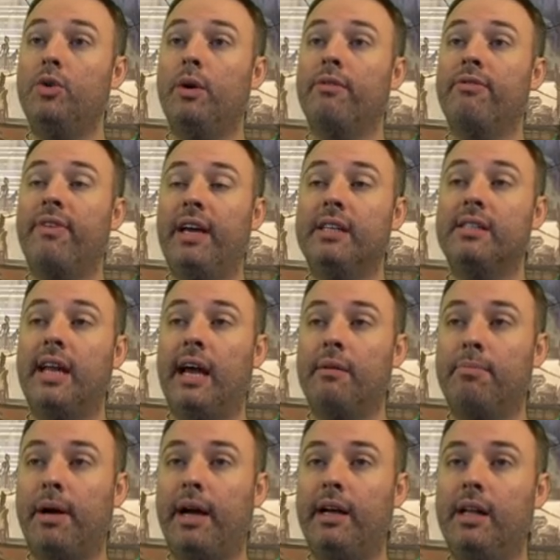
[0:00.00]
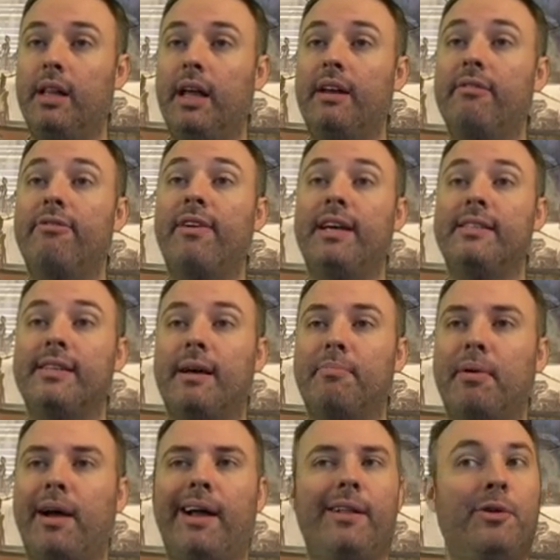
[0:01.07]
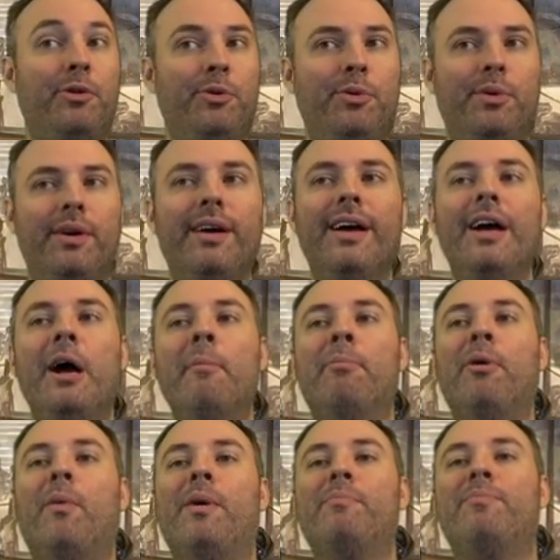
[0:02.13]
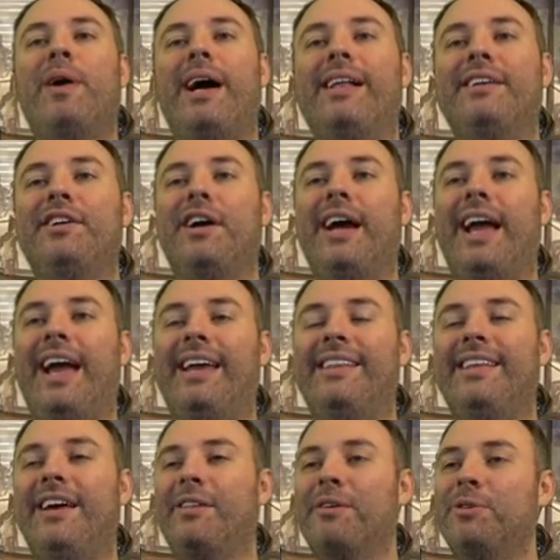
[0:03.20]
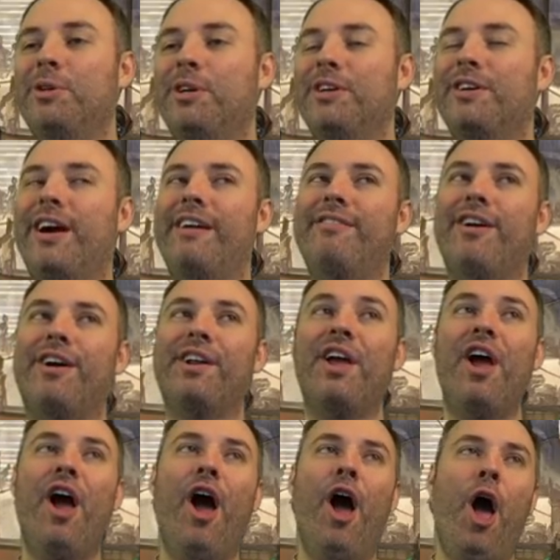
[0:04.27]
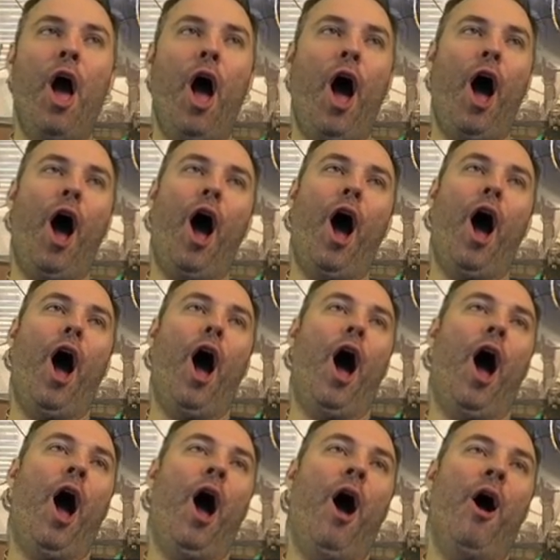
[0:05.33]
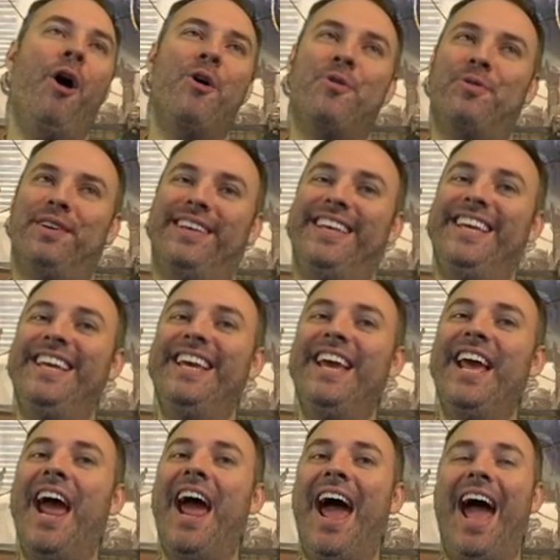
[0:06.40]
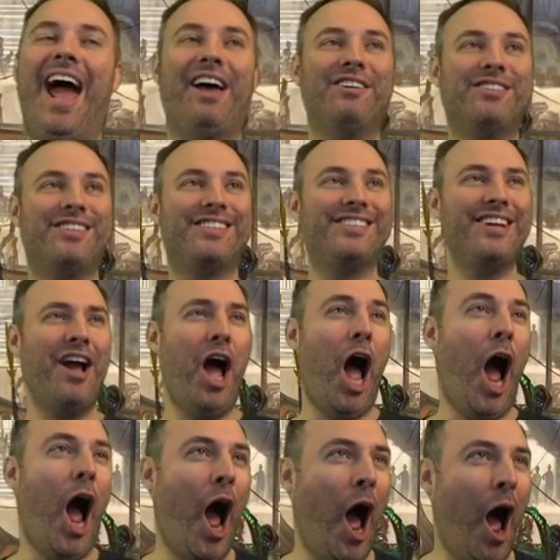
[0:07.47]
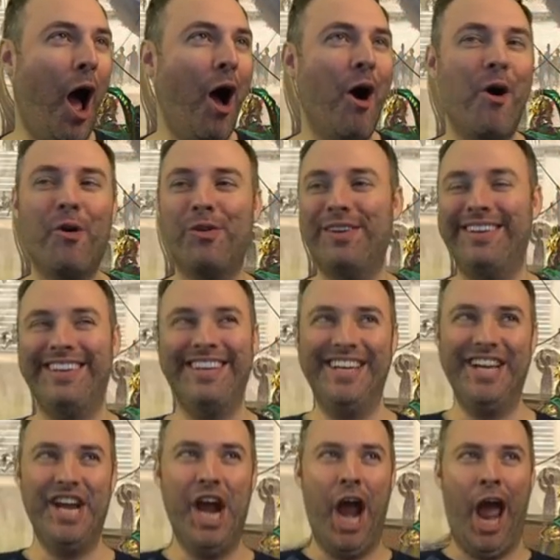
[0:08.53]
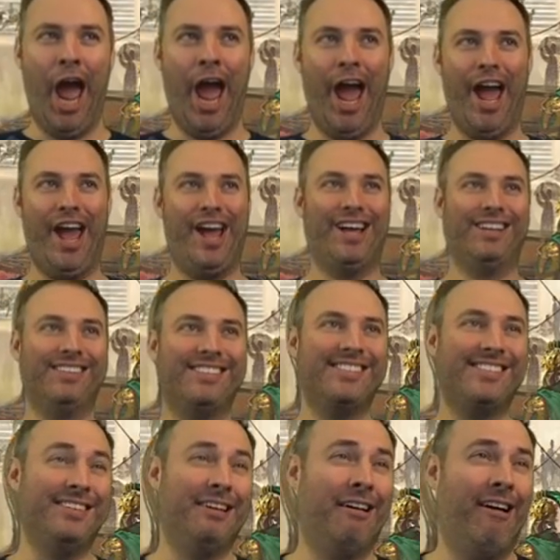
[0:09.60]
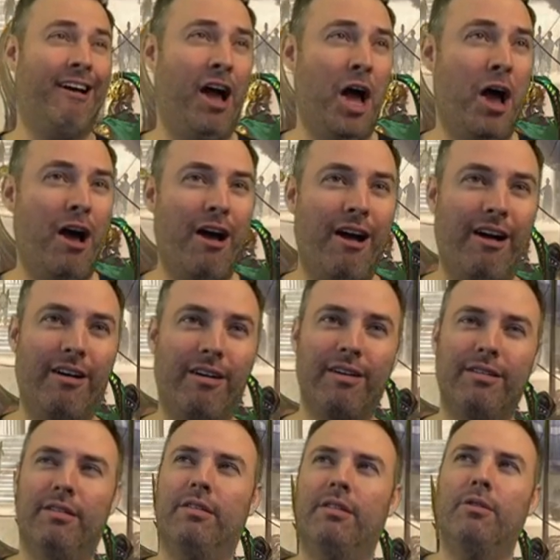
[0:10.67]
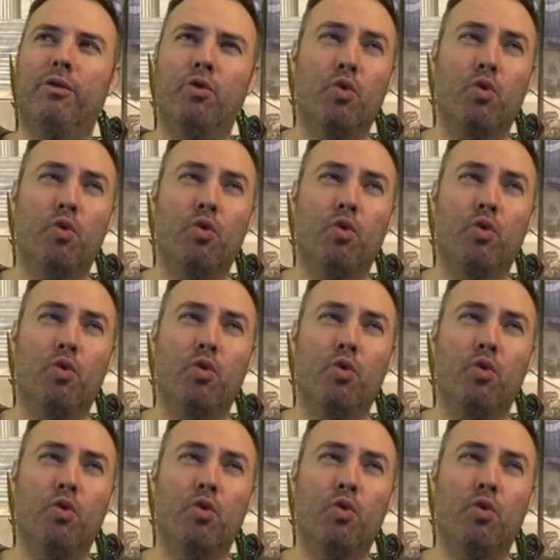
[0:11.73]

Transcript: into a face-down pile and a face-up pile. Ooh. Put one pile into your hand and the other into your graveyard. Oh, yes. Oh, yes. Oh,